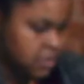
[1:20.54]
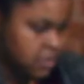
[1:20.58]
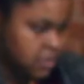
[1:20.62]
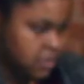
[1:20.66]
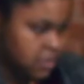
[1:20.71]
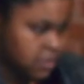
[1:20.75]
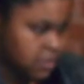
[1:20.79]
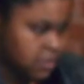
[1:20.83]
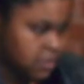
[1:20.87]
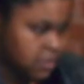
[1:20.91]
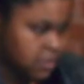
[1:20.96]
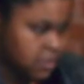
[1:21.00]

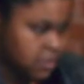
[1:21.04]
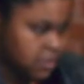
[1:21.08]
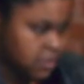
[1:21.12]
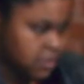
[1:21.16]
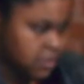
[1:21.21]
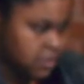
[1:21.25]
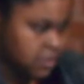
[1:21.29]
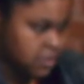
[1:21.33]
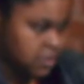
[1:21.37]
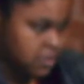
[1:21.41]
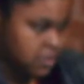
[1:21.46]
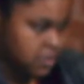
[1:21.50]

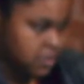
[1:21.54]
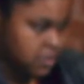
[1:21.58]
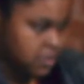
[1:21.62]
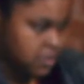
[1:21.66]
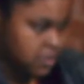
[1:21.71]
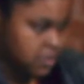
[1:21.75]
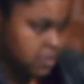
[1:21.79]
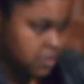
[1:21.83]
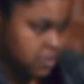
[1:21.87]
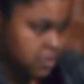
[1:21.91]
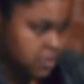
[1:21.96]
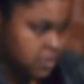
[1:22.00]

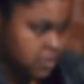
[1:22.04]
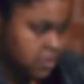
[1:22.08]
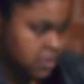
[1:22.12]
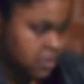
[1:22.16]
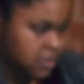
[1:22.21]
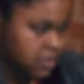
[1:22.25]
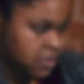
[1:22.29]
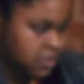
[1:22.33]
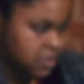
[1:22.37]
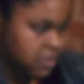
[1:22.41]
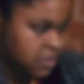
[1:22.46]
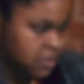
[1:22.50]

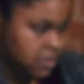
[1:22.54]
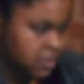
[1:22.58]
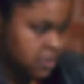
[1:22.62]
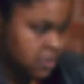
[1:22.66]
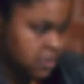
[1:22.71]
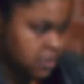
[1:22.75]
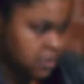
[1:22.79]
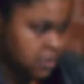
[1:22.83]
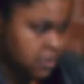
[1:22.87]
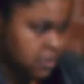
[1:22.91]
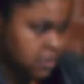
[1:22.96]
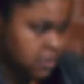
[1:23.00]

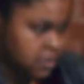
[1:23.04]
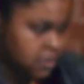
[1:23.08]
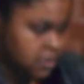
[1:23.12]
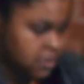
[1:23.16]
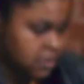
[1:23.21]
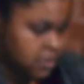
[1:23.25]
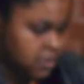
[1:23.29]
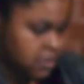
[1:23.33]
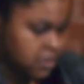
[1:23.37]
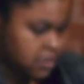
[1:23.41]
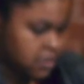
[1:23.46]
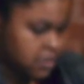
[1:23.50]

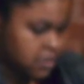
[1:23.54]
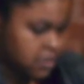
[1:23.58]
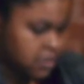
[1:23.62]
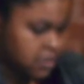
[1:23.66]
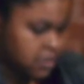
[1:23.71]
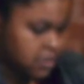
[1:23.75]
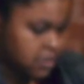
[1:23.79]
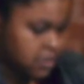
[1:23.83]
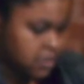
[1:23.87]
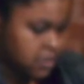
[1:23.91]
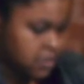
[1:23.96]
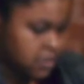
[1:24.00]

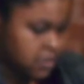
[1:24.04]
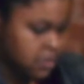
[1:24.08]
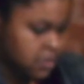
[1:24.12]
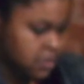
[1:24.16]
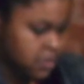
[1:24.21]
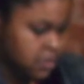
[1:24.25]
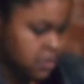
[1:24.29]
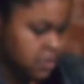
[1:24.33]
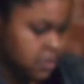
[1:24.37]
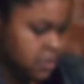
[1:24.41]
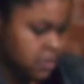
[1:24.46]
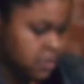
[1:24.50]

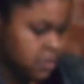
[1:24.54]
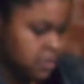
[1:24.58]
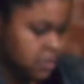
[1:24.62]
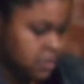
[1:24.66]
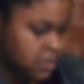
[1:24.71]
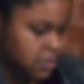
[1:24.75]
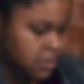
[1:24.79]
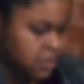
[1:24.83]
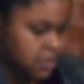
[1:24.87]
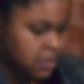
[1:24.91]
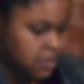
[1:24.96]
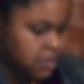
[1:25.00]

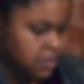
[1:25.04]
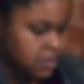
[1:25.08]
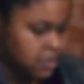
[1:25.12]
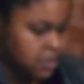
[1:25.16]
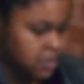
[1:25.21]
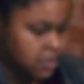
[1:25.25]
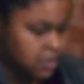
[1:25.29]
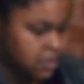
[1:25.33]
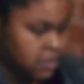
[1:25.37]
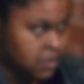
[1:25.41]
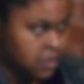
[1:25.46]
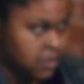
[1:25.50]

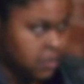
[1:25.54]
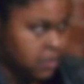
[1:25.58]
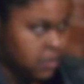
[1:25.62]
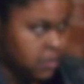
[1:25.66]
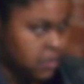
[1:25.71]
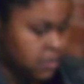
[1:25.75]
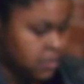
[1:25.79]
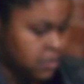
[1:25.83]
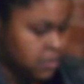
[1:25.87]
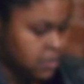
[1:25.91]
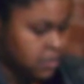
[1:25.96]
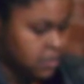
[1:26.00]

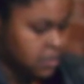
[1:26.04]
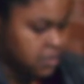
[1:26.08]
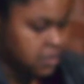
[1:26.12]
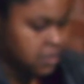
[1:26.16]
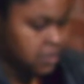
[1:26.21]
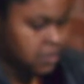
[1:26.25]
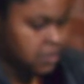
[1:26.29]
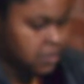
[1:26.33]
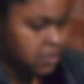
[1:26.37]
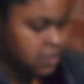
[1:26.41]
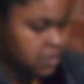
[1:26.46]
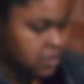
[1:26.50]

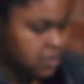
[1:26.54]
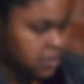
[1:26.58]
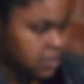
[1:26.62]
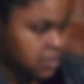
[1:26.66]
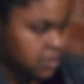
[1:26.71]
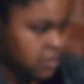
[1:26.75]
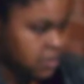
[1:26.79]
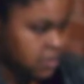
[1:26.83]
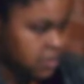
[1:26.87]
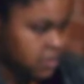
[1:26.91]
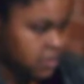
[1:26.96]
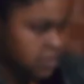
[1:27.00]

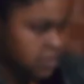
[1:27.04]
[no speech]